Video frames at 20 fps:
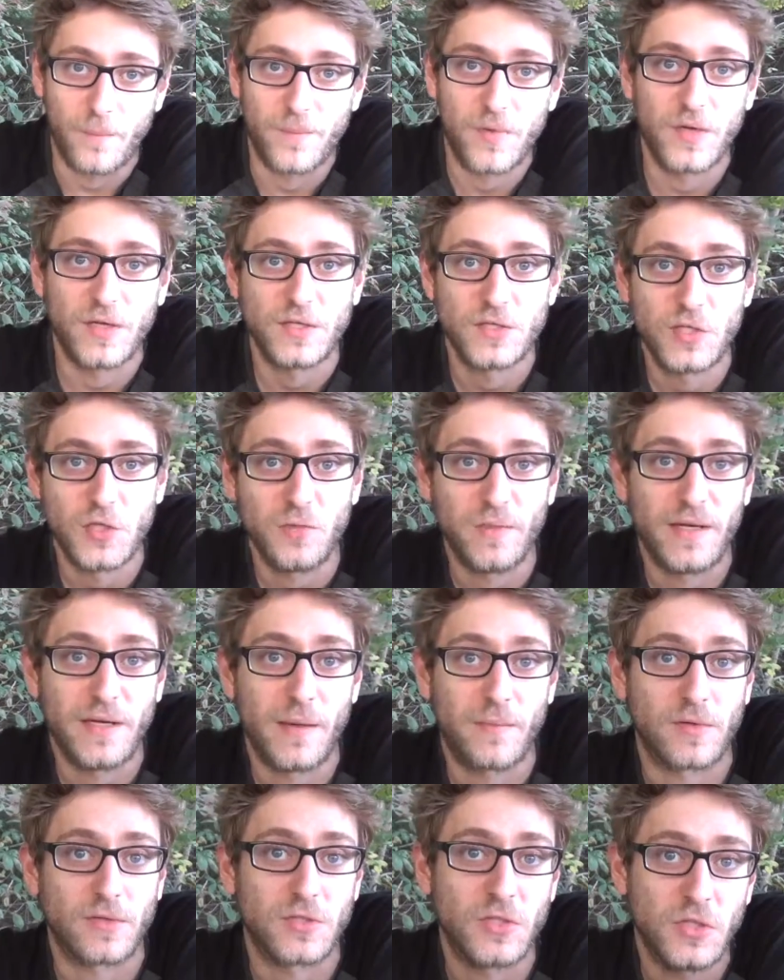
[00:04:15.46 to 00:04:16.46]
putting too many
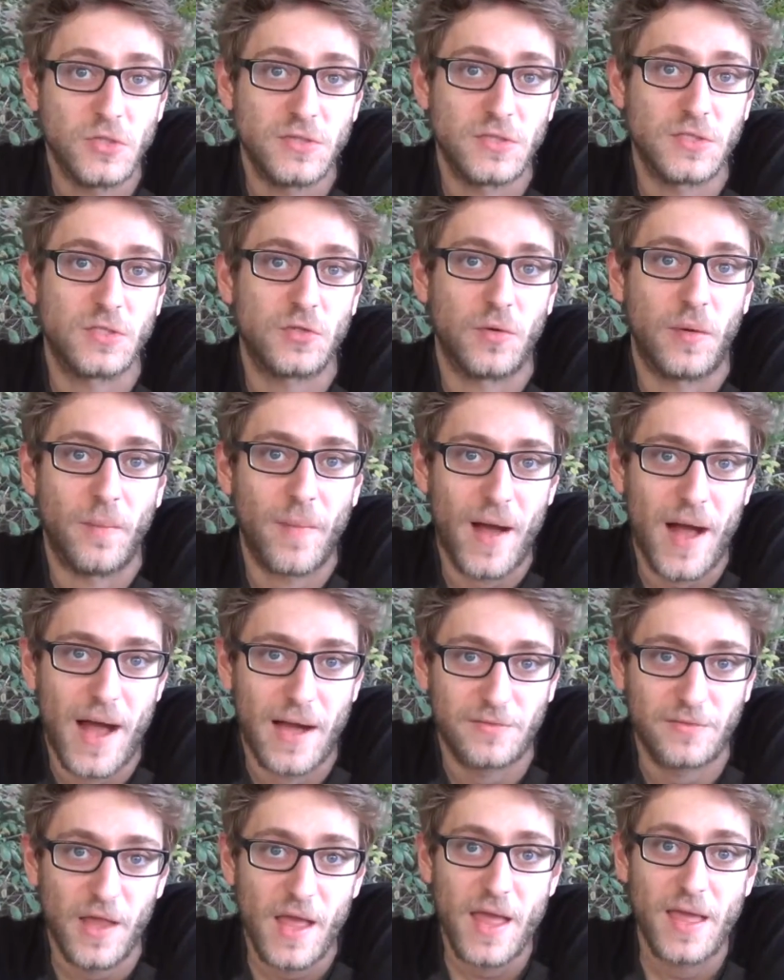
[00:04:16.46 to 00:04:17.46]
#2s into a
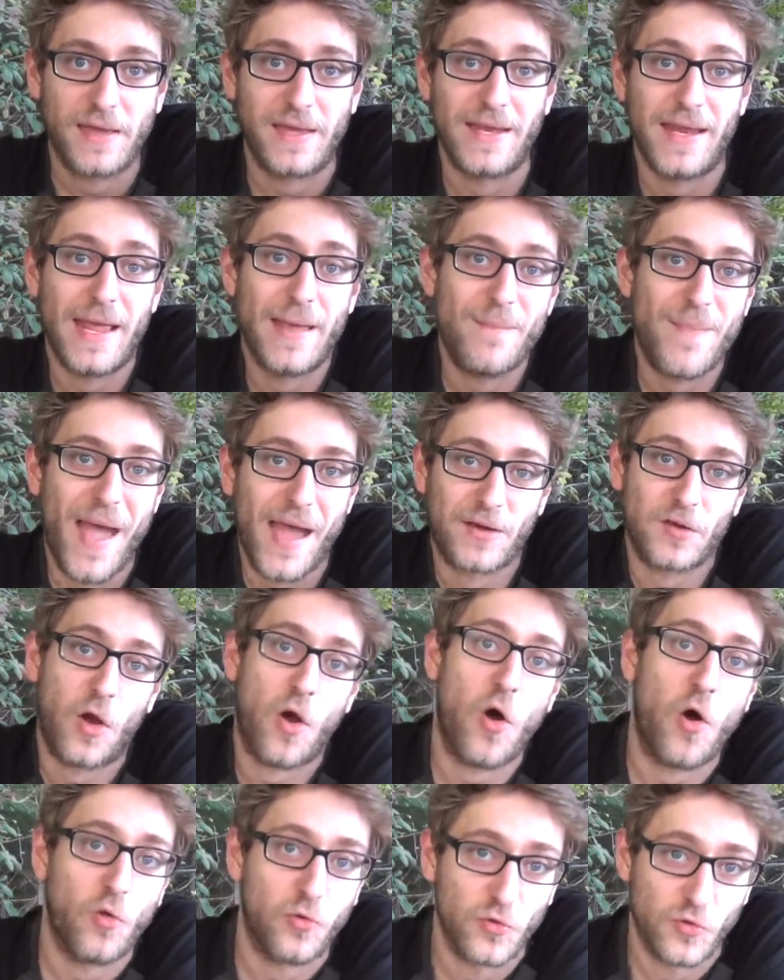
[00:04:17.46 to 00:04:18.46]
box can impact
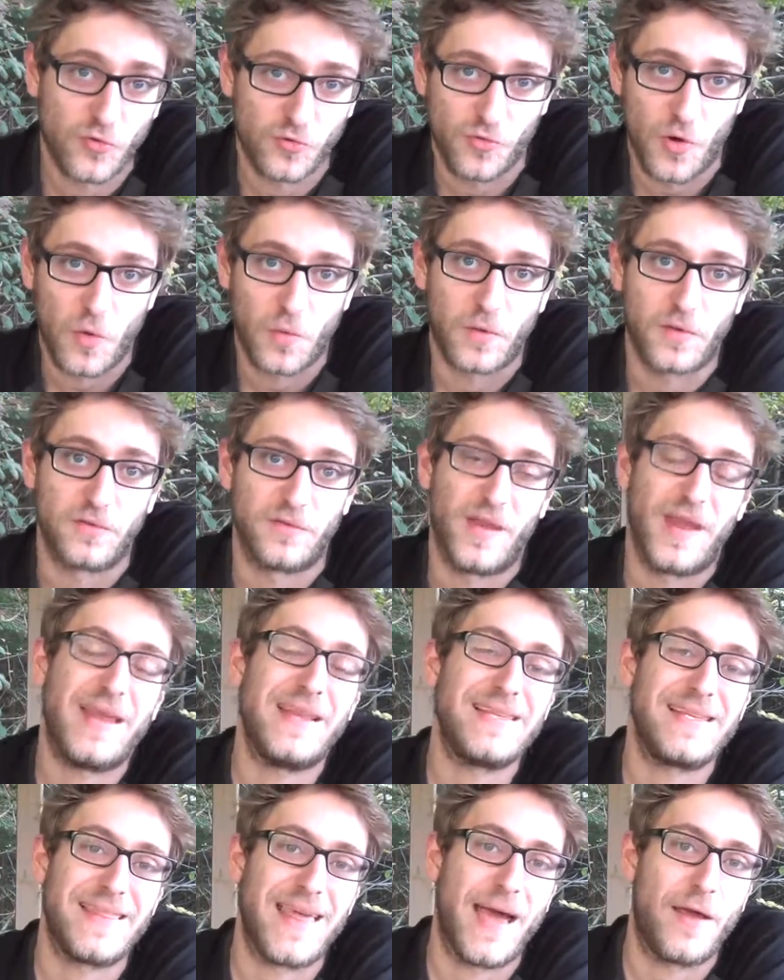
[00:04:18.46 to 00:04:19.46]
all the growers
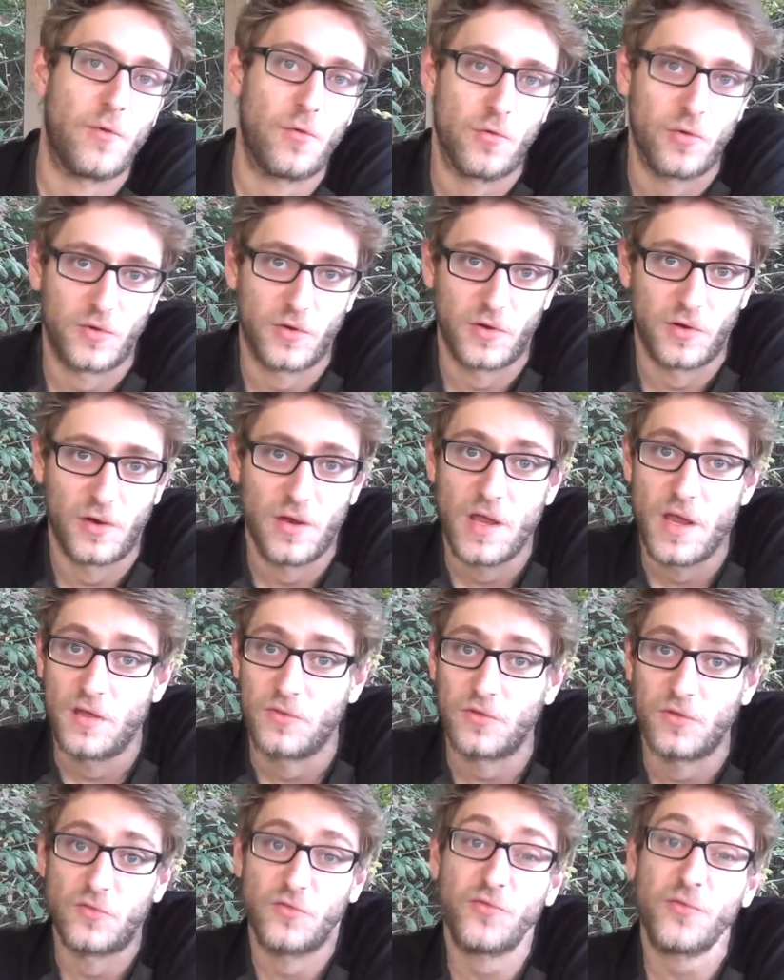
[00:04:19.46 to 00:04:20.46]
into that order.
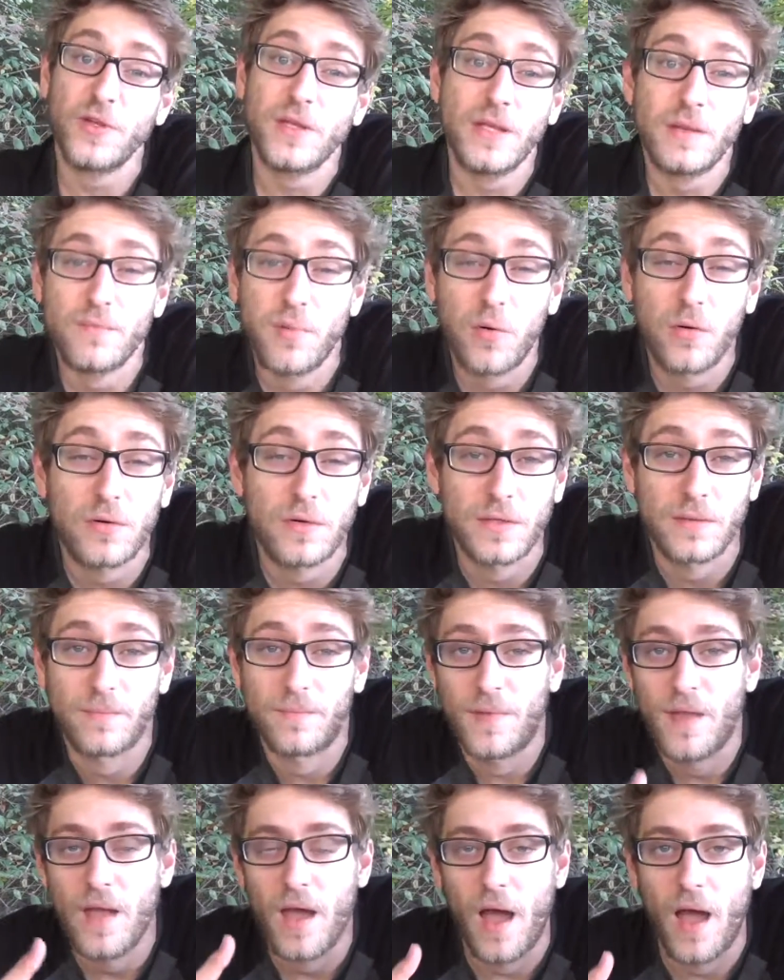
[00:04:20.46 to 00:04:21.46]
So it's really
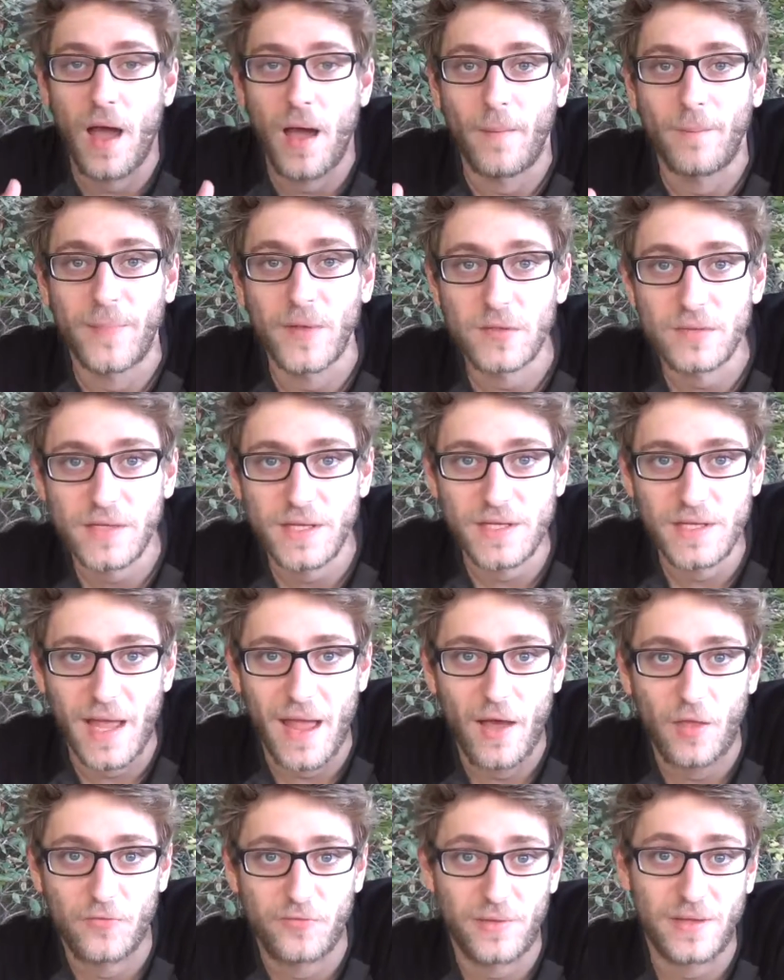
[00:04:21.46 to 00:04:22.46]
important. Building a
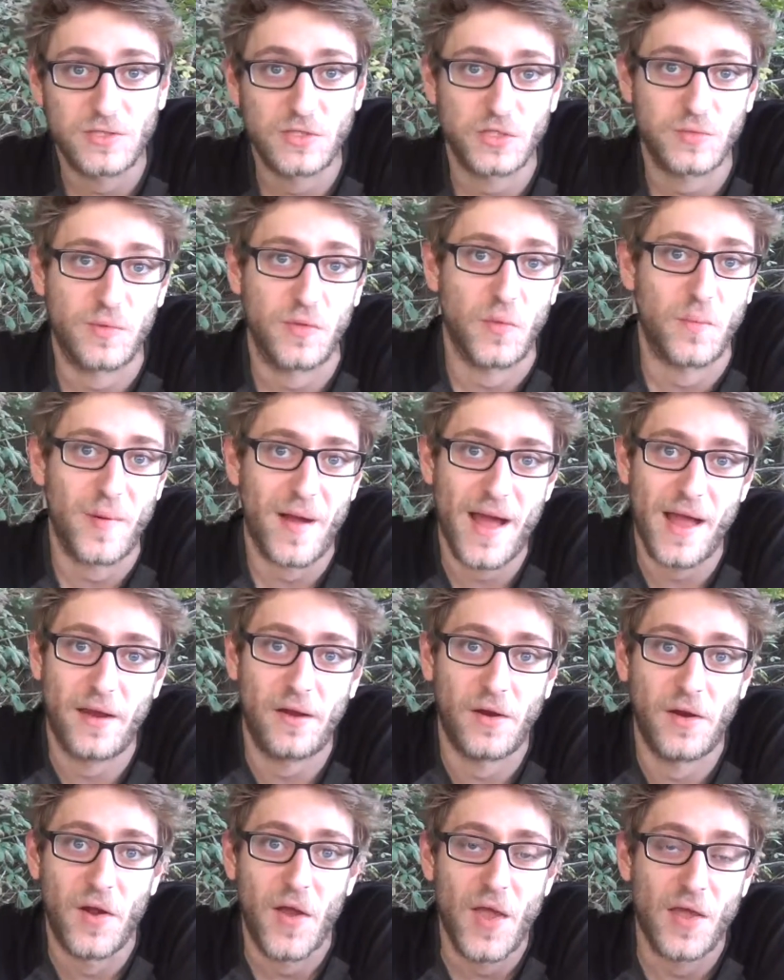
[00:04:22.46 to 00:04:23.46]
healthy relationship with your
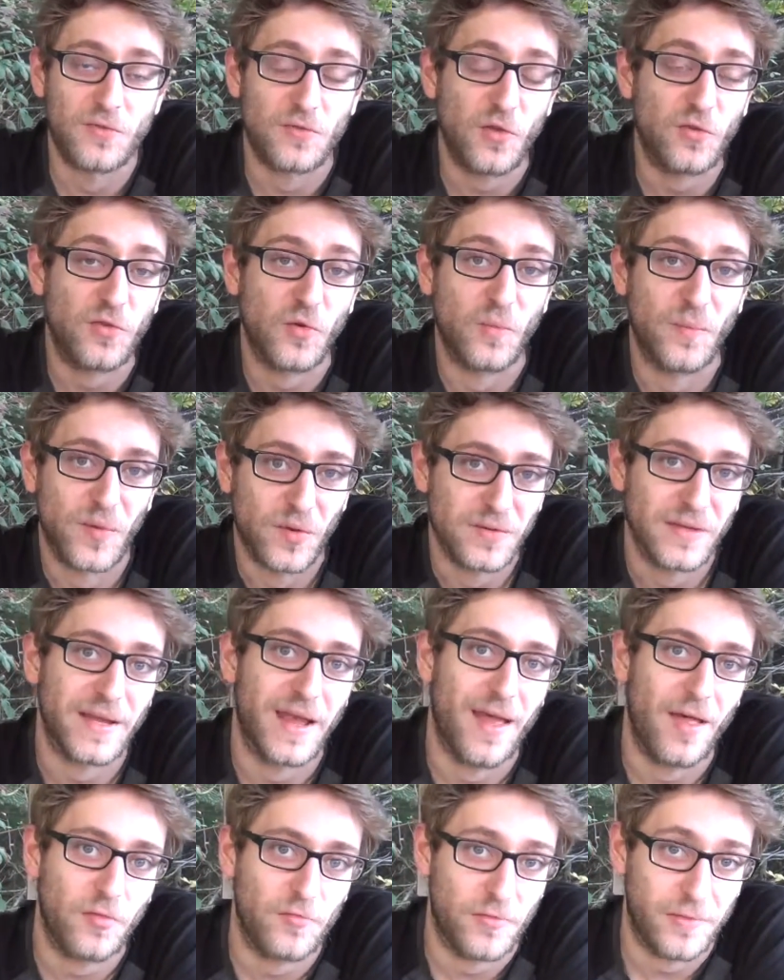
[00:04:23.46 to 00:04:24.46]
buyer is also building
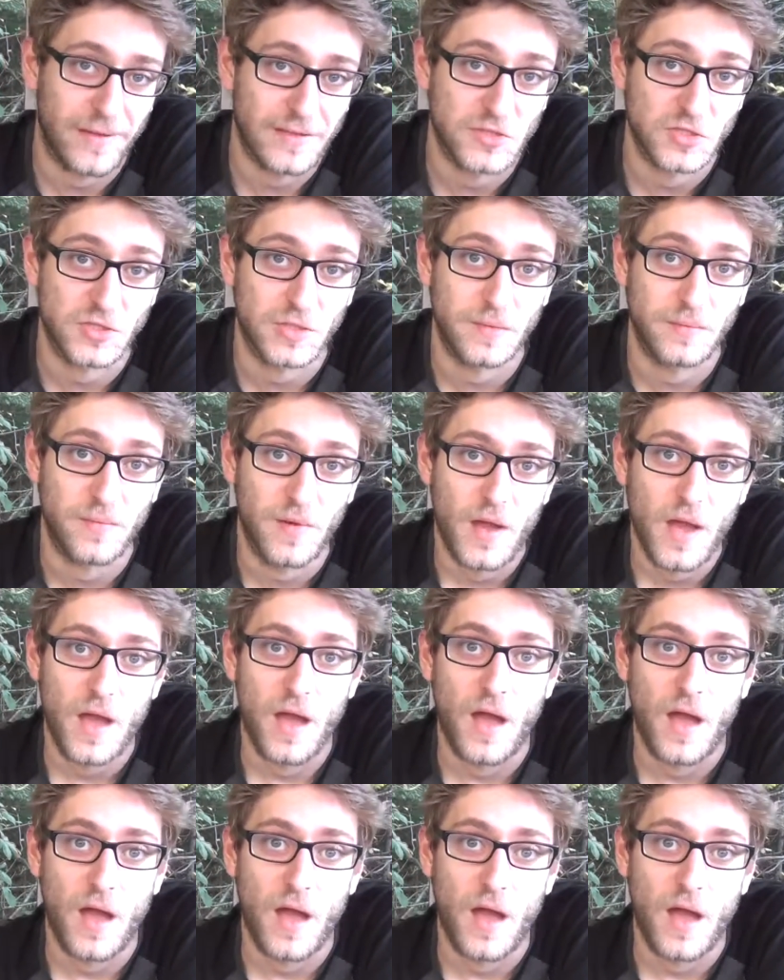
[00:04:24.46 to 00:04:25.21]
a healthy relationship,